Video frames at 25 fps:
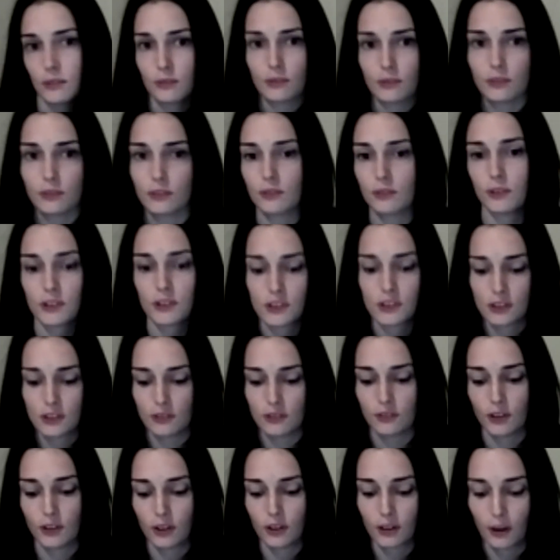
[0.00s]
what you've
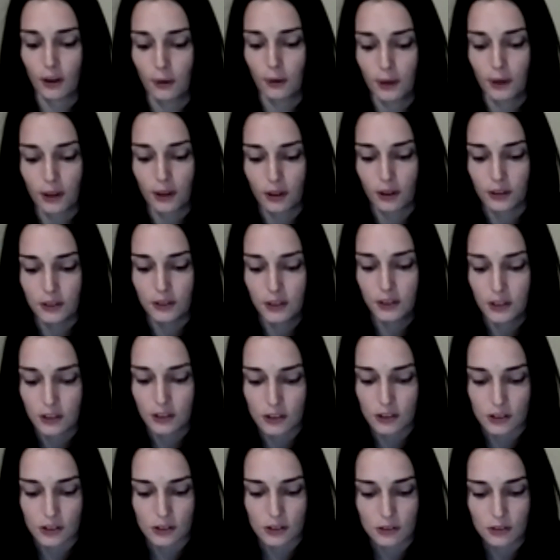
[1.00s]
got going on, you can
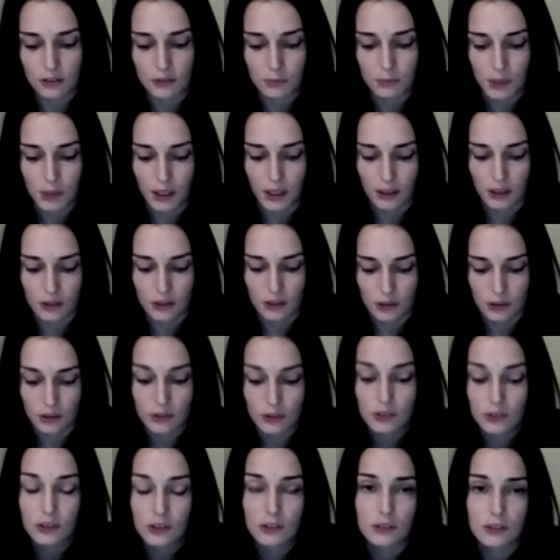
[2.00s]
just pick and
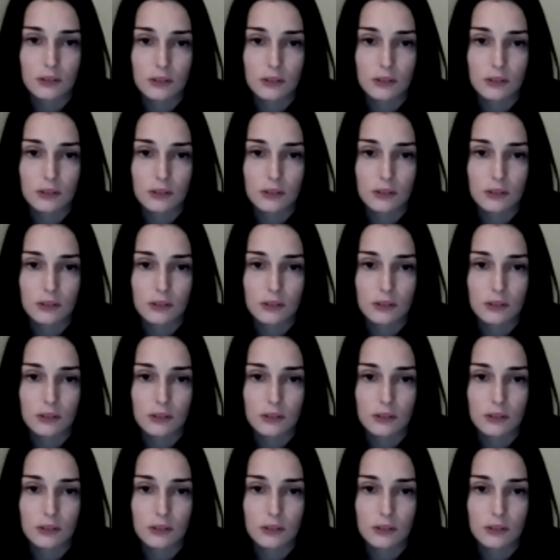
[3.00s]
choose.